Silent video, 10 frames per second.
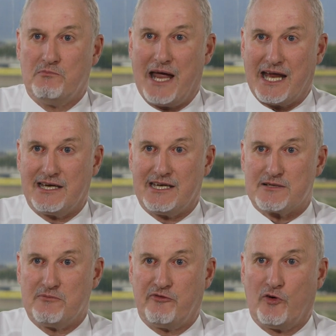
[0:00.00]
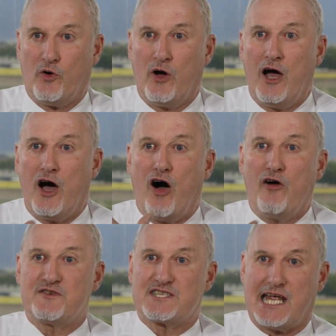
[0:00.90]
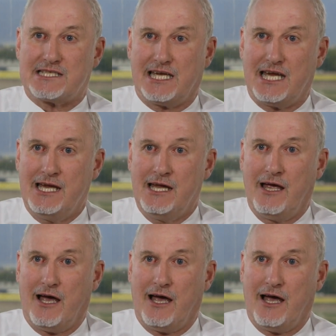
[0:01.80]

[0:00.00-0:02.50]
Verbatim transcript: mechanism for offsetting